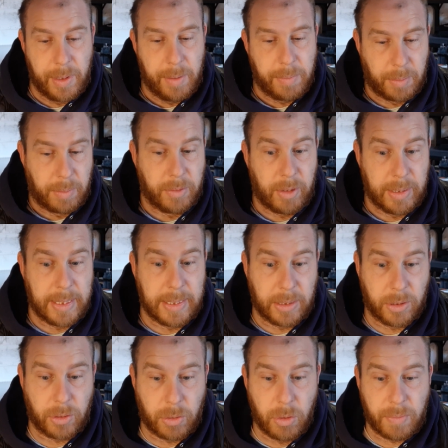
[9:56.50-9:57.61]
So what I try to say is
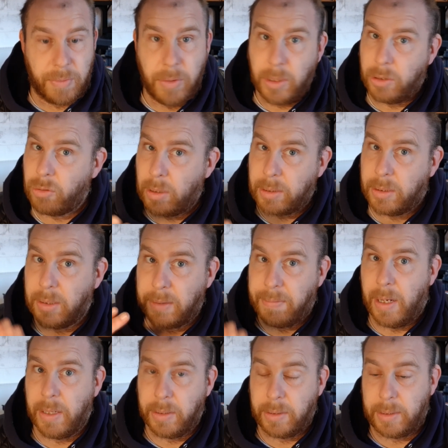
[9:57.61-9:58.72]
just look through the instructions
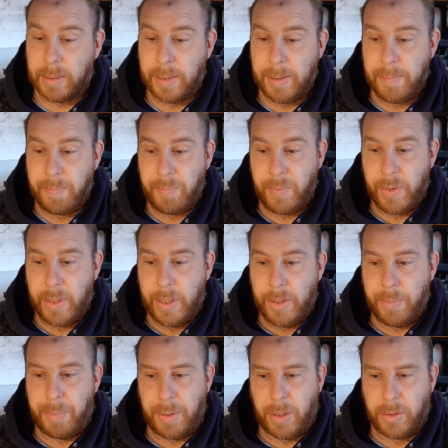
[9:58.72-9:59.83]
first,
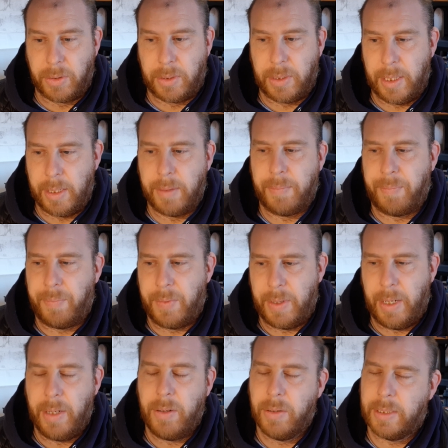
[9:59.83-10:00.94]
because
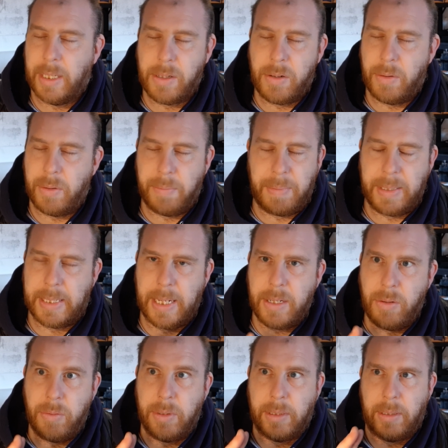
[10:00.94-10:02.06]
it could tell you, be saying
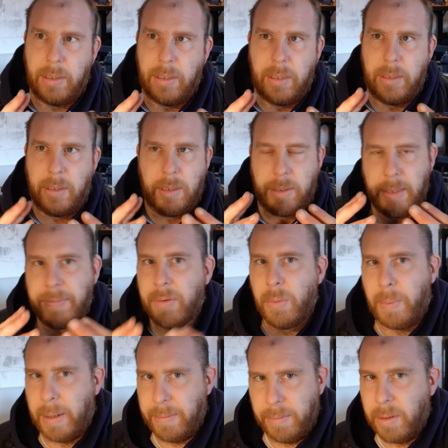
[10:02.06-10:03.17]
you a difficult
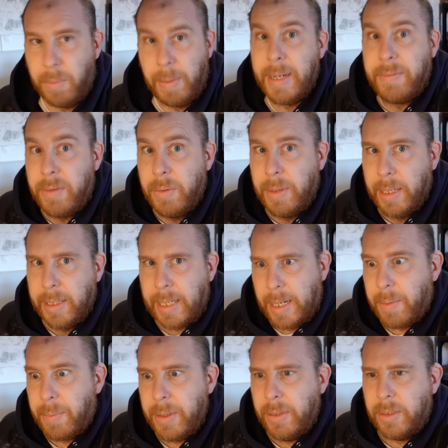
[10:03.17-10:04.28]
way of doing it that I
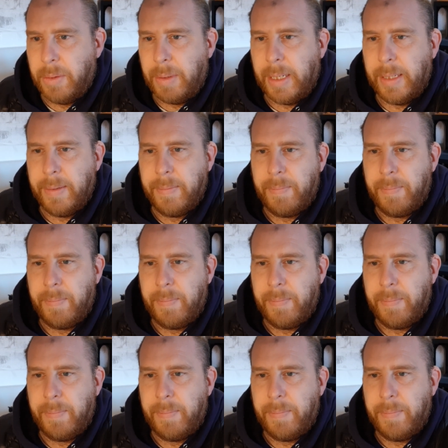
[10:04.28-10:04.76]
want you to do it,